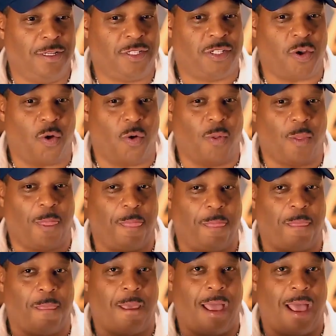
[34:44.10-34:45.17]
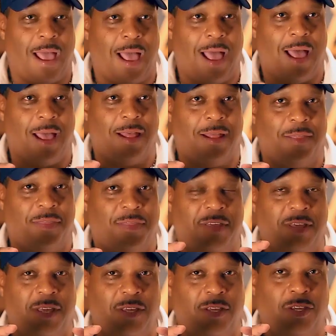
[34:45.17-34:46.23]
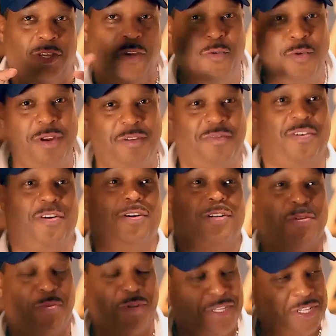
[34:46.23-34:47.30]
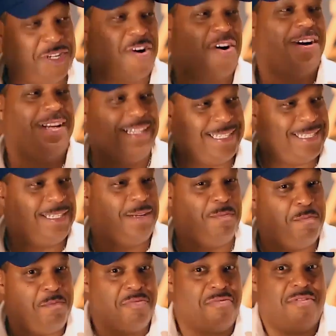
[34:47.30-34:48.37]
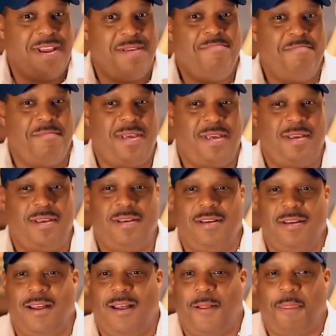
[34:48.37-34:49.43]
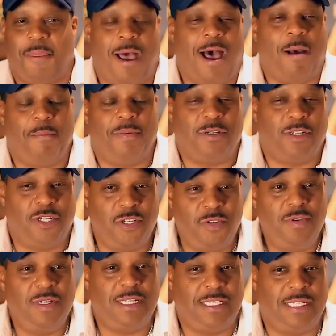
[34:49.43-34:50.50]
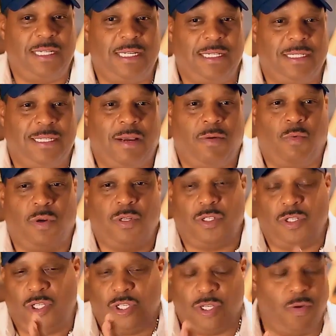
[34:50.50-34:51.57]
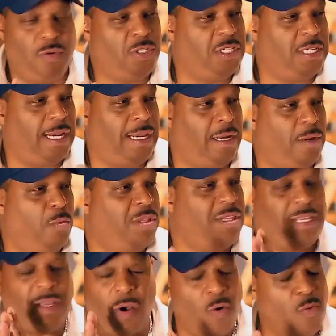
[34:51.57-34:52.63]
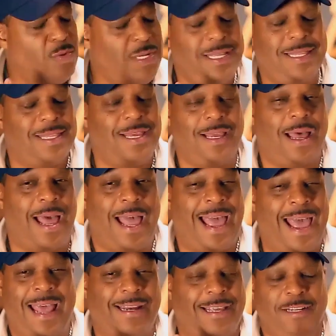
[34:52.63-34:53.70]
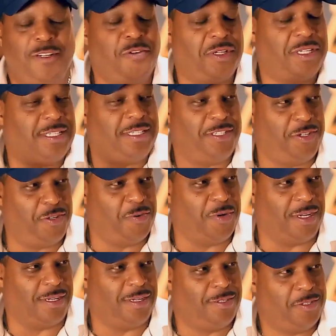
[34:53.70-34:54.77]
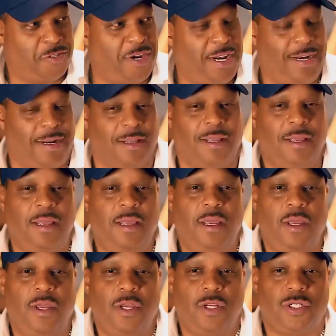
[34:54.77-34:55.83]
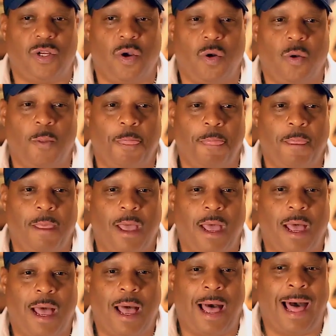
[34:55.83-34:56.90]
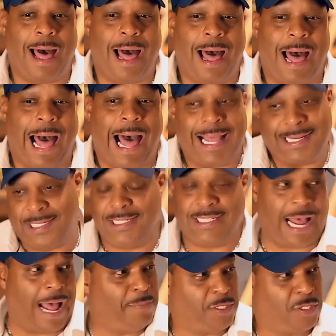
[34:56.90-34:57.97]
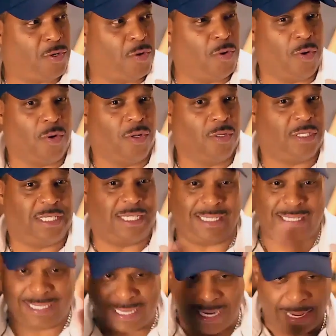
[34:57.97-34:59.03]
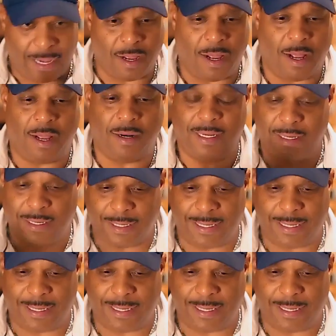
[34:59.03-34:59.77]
So the universe was starting to bring me opportunities that was associated with the only thing I had interest in doing, trading. So I stopped school to take on an